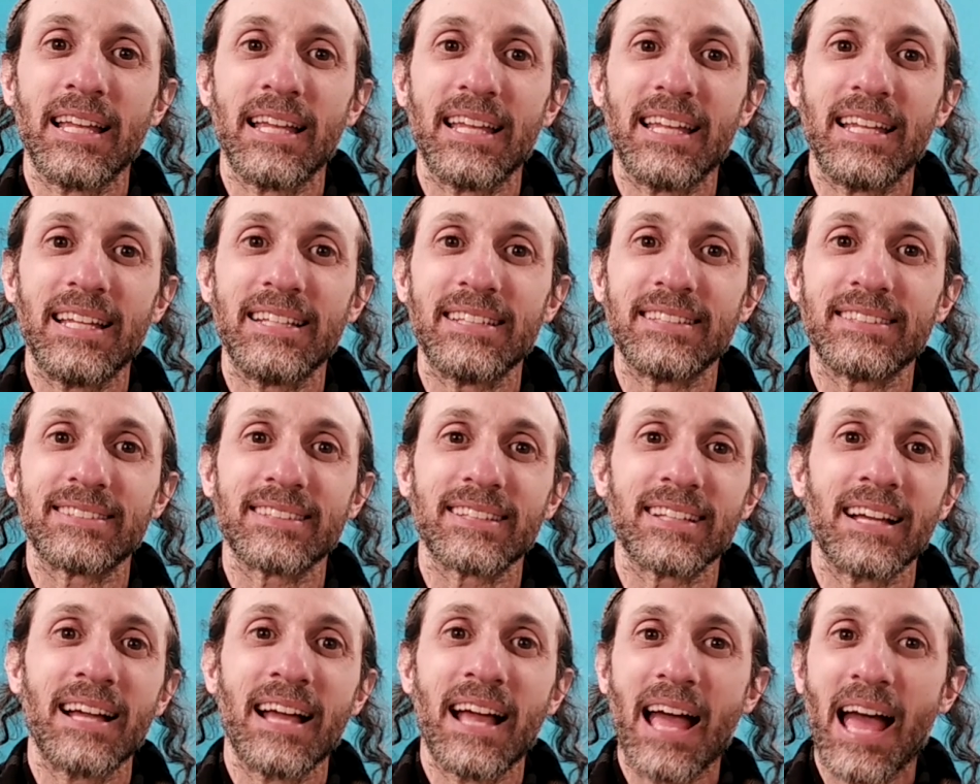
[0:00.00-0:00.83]
is
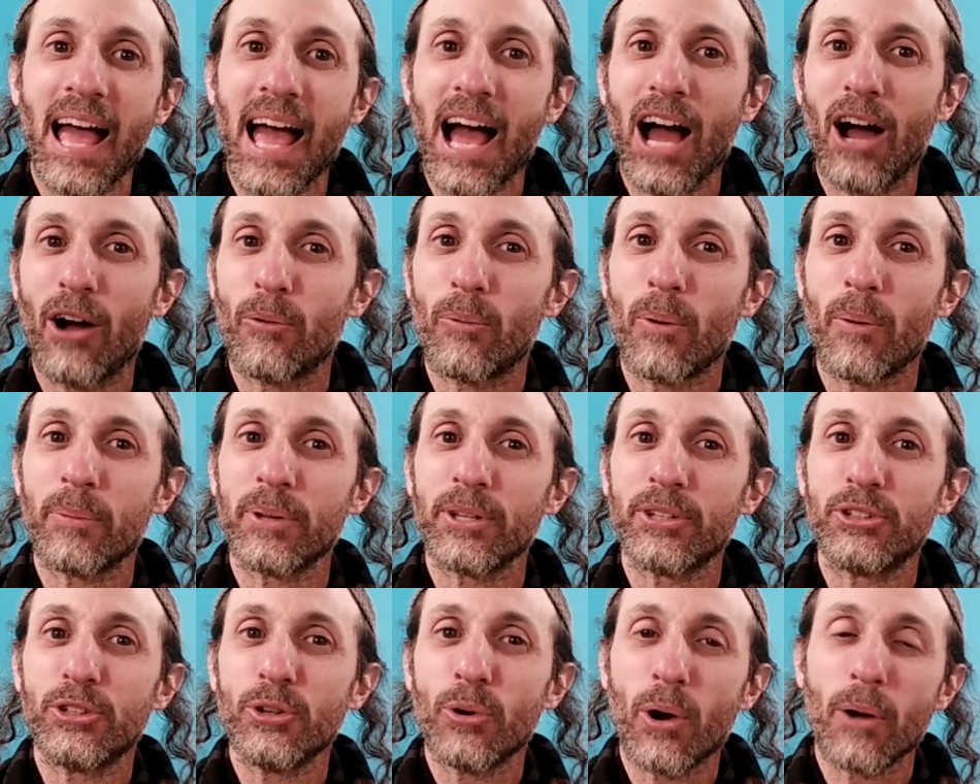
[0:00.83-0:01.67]
how when we
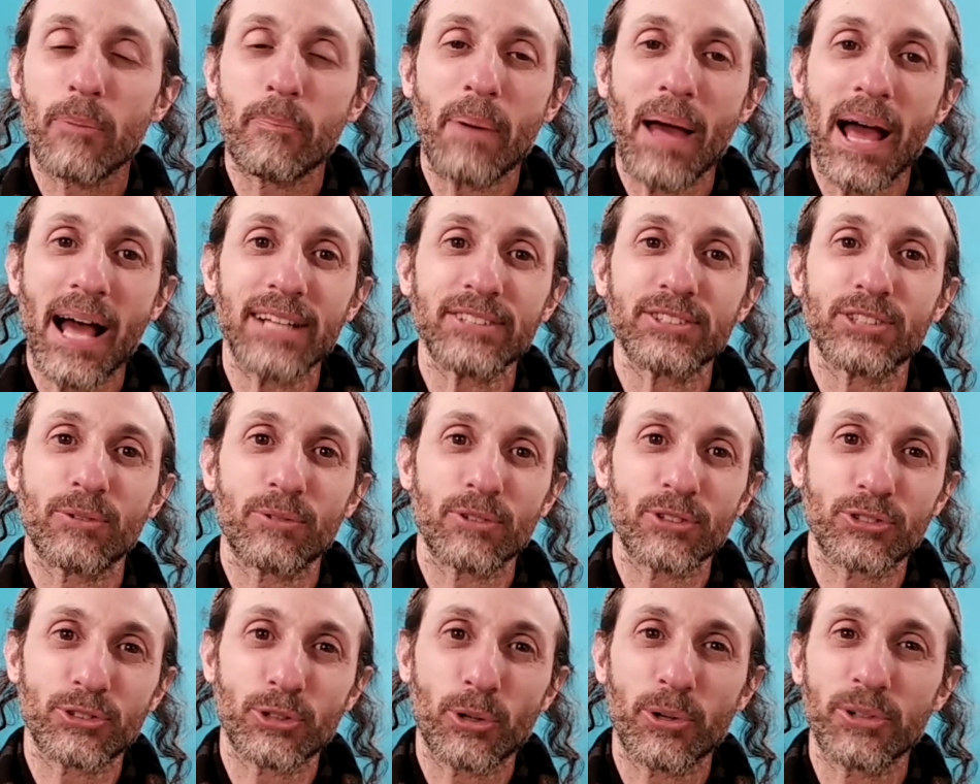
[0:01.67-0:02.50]
do our Passover
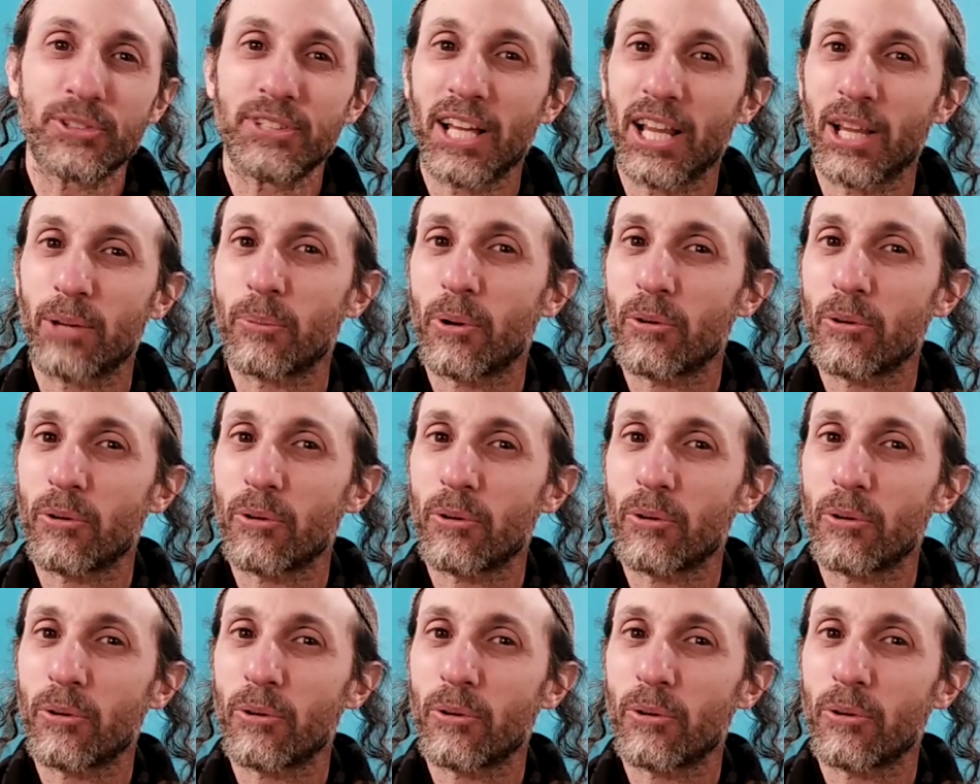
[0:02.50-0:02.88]
storytelling,